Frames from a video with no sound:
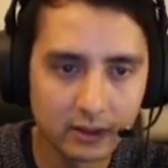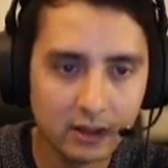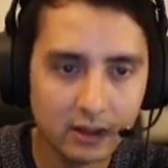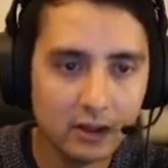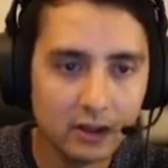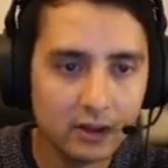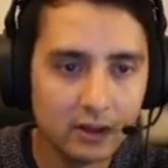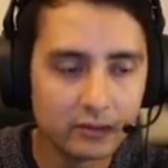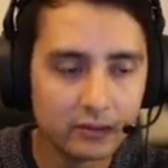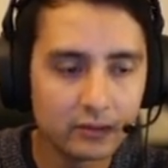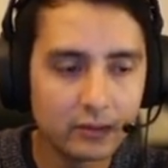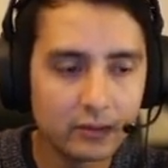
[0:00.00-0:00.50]

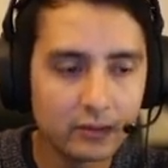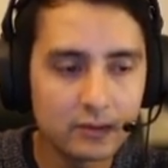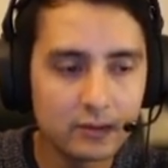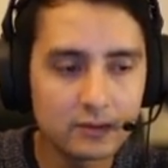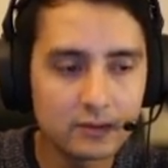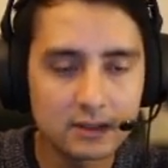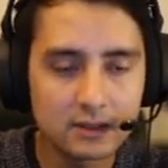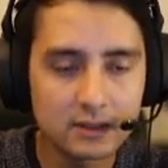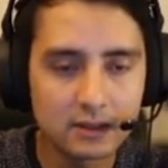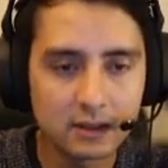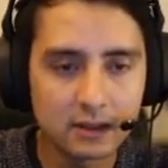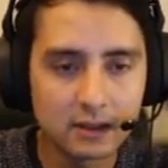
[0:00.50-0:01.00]
So you
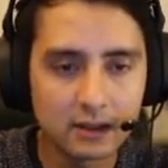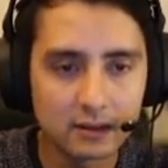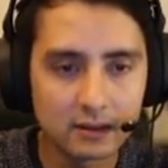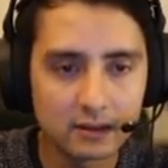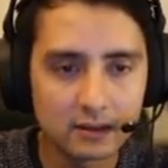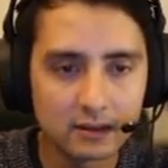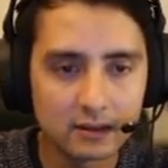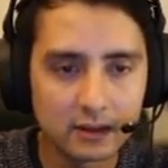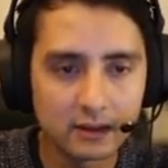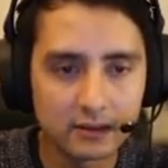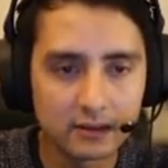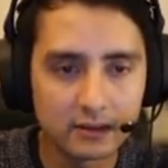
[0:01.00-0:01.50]
see that
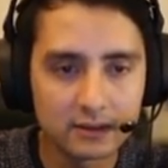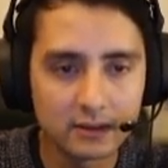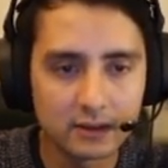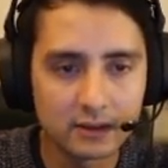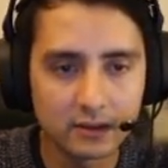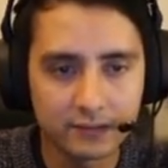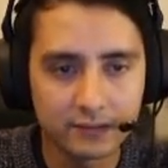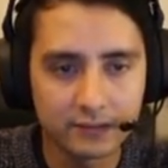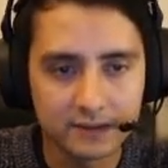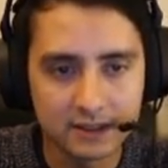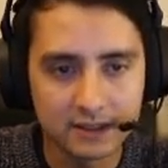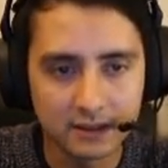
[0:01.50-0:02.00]
there is an
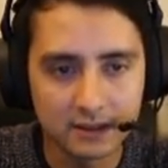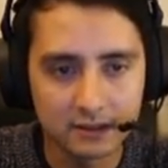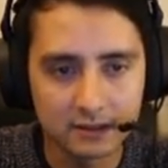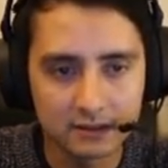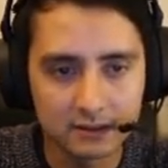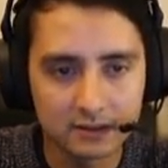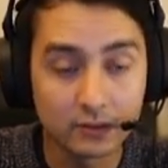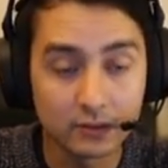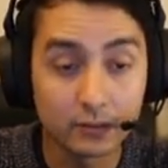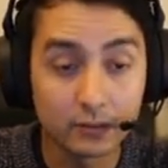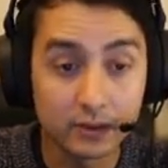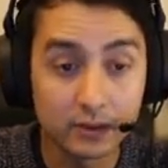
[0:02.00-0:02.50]
offset. So
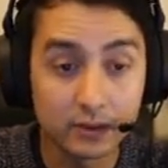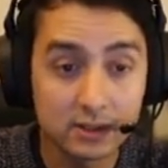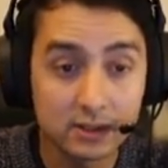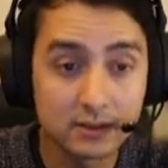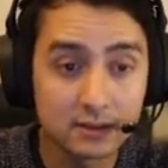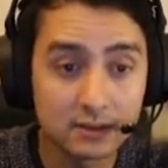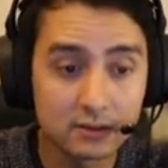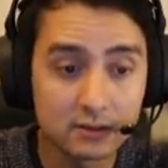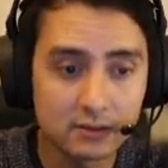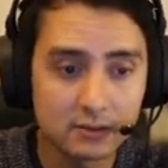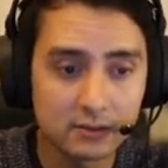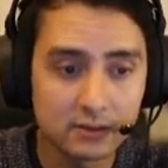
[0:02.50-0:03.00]
which is
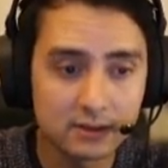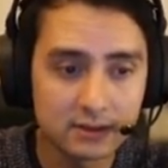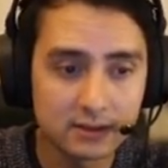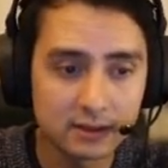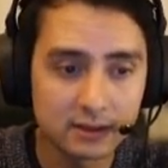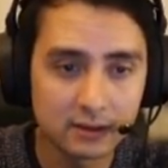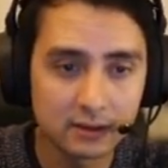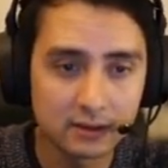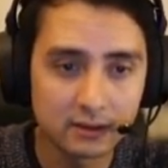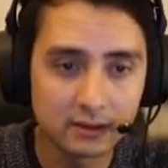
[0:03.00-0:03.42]
interesting.